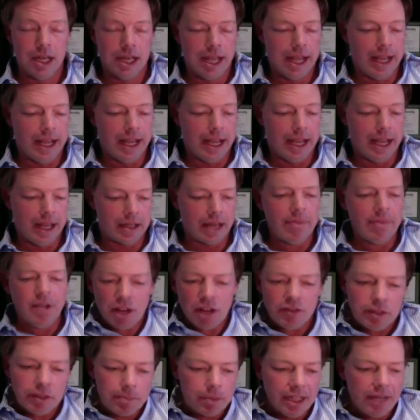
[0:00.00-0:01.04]
And I mean, you
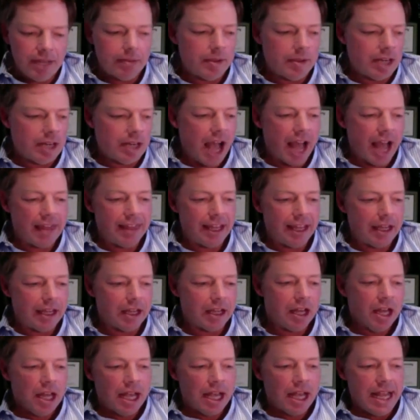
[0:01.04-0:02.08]
have to believe. I mean, I
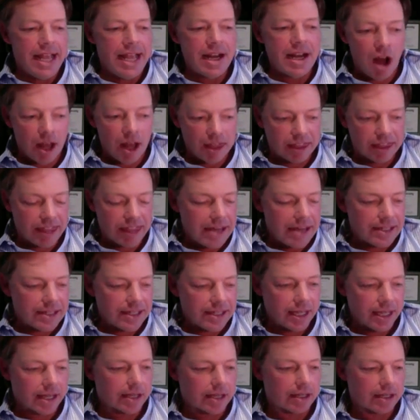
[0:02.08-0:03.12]
think
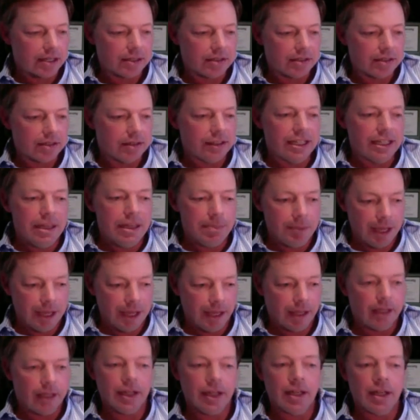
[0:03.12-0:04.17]
inauthentic
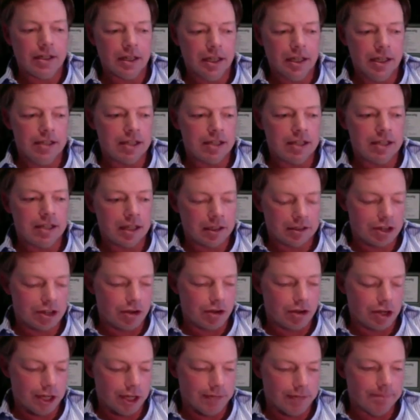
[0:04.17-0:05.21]
leaping isn't so
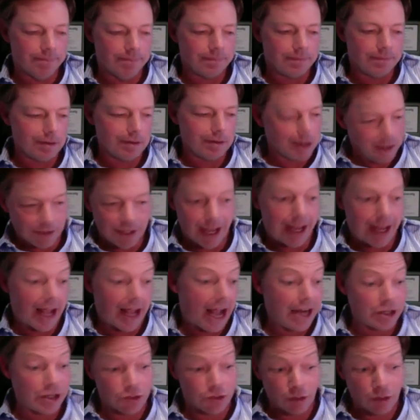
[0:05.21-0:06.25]
good, where you say,
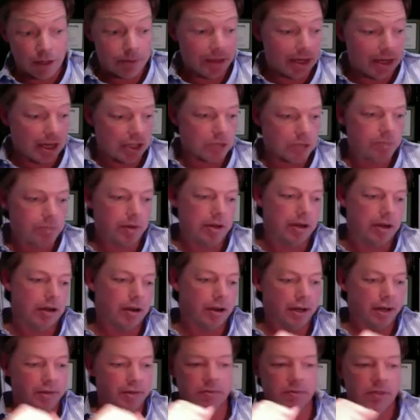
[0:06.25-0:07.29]
I just want to be an
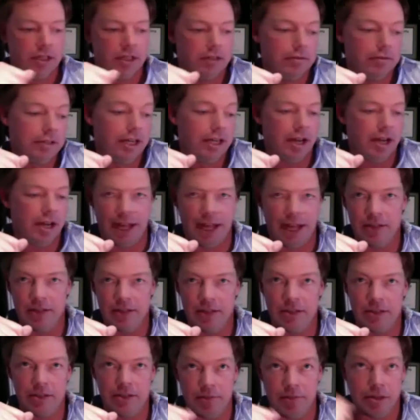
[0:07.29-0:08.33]
entrepreneur and, you know,
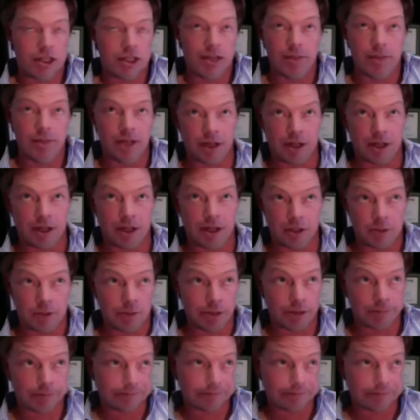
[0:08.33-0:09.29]
that's, I'm just going to be an entrepreneur.